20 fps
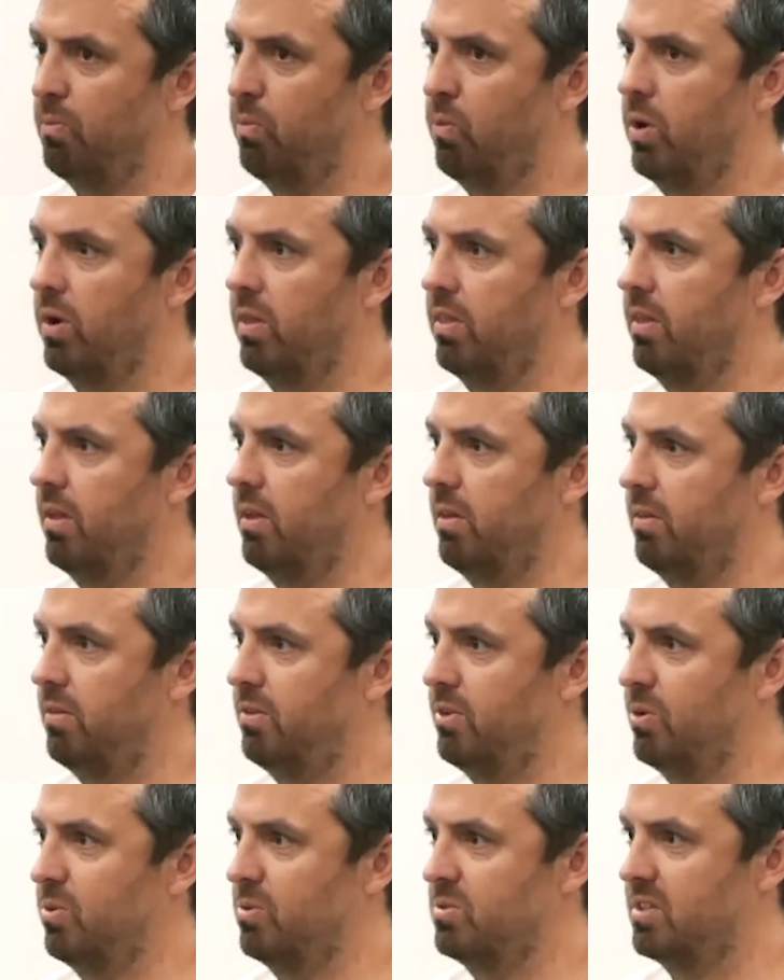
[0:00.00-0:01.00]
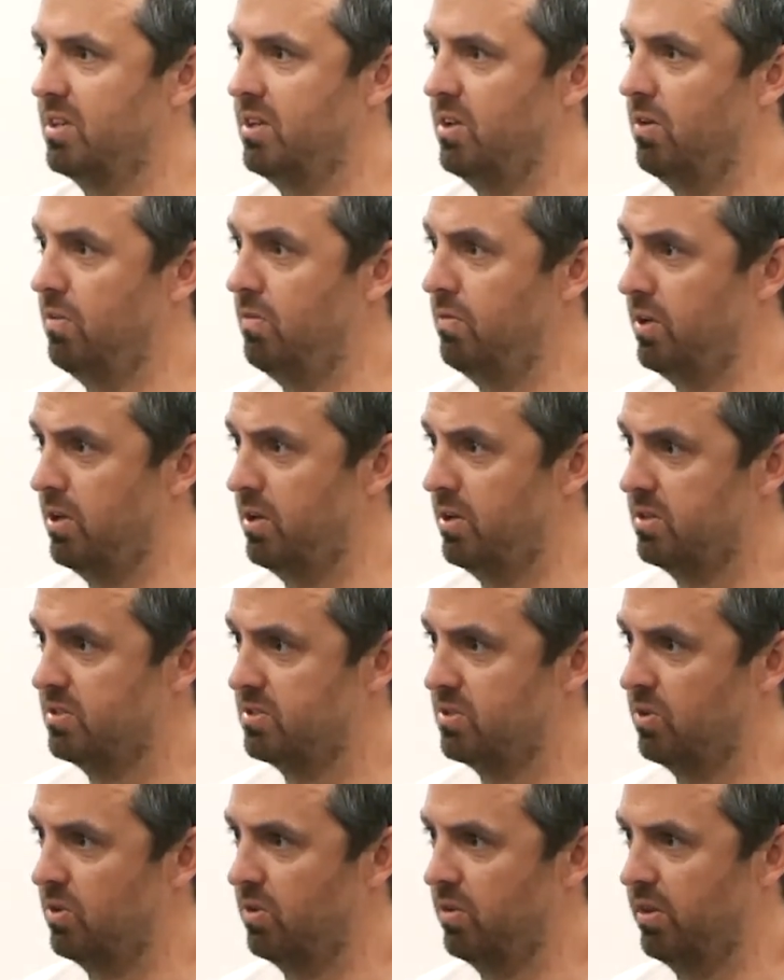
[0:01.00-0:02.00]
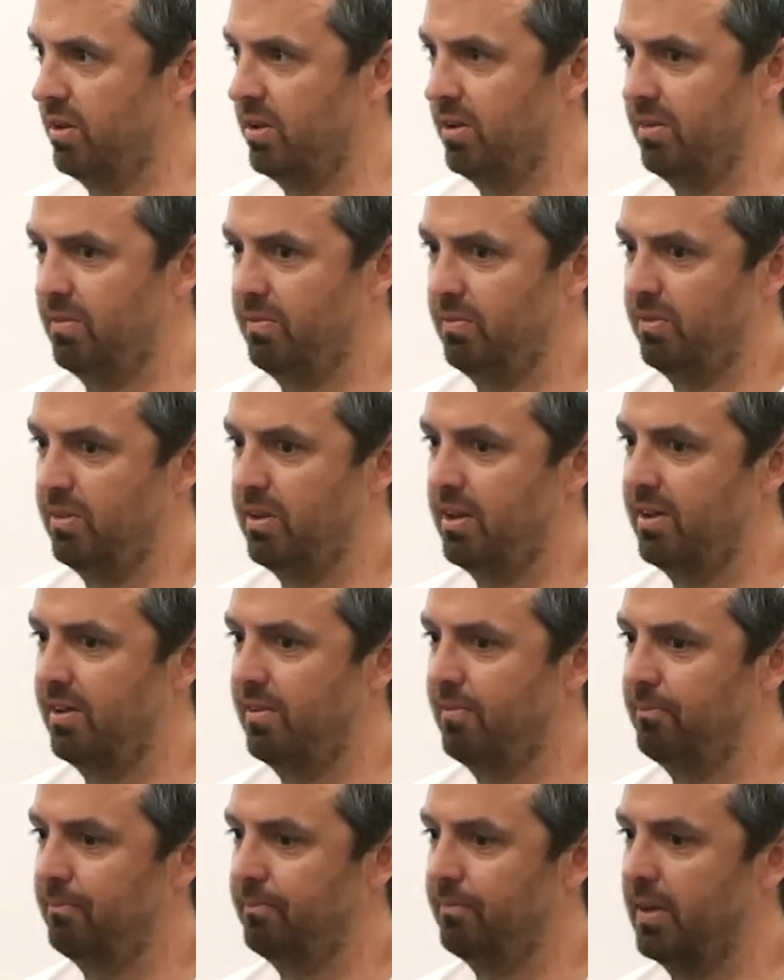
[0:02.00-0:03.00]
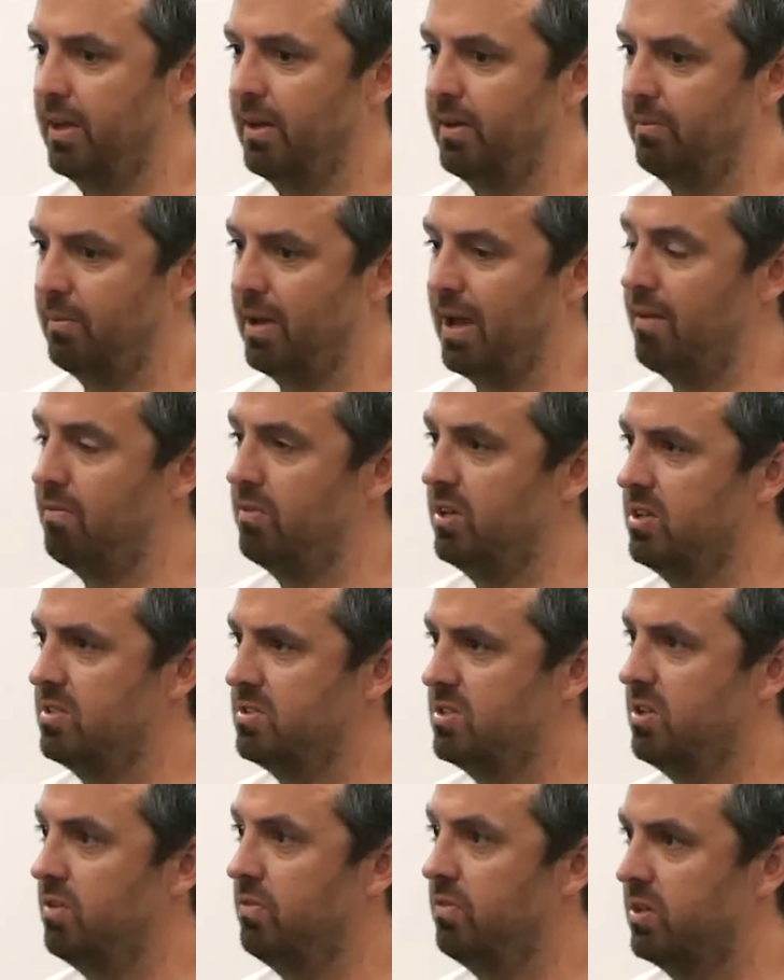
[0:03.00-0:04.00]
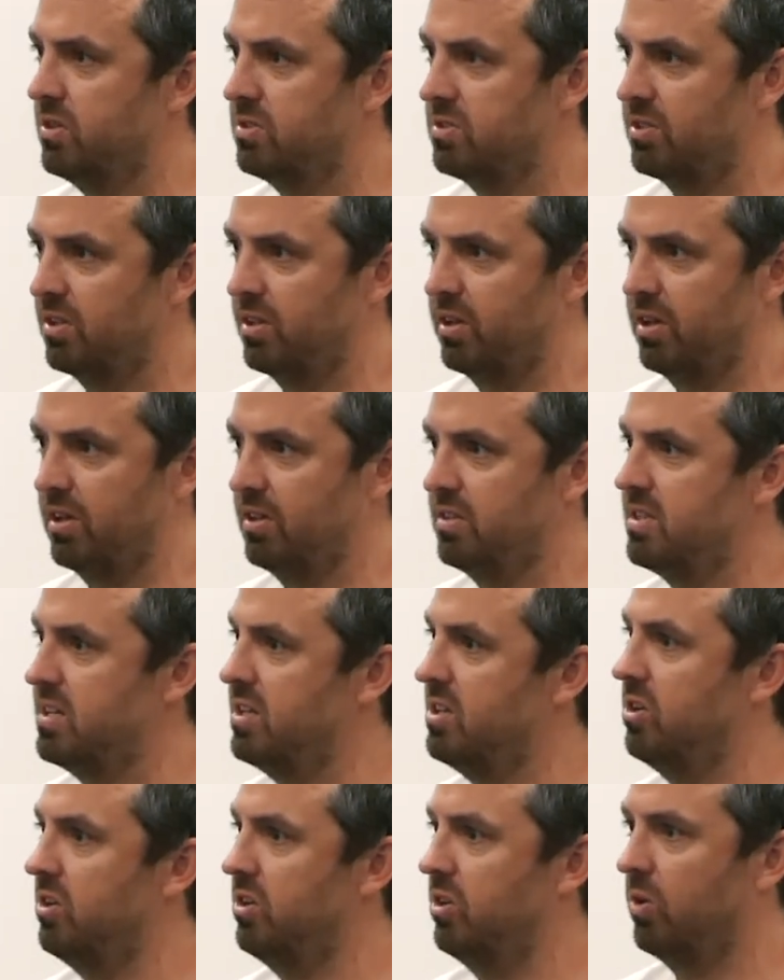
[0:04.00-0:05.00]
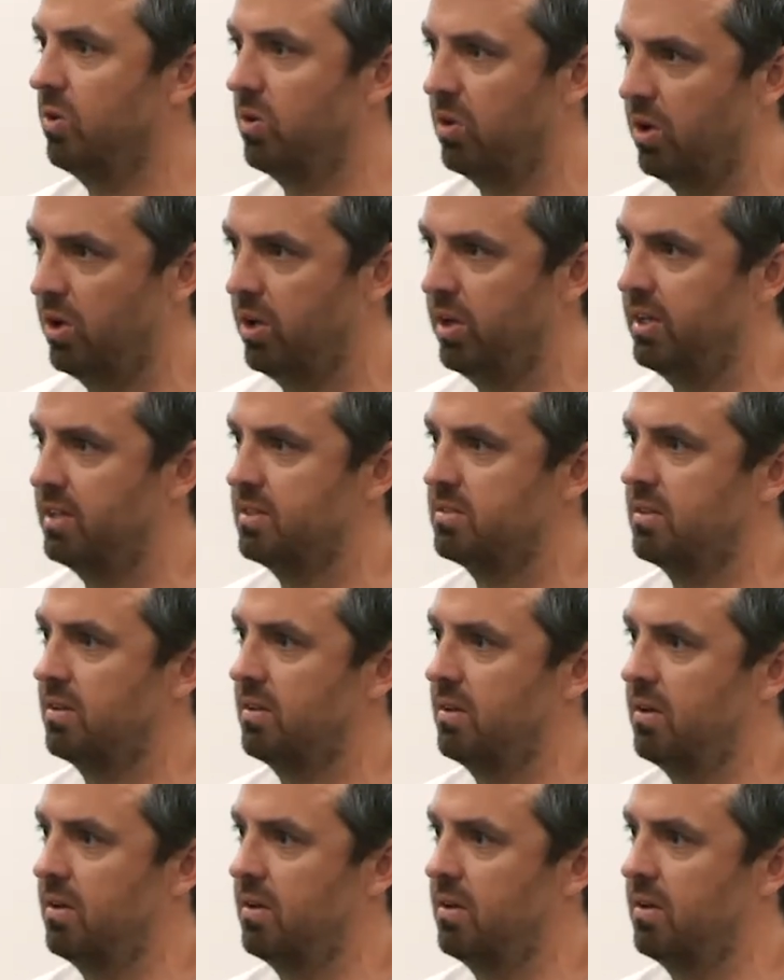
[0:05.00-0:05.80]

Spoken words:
What are the tools that you've used or the avenues you've used to continue your learnings?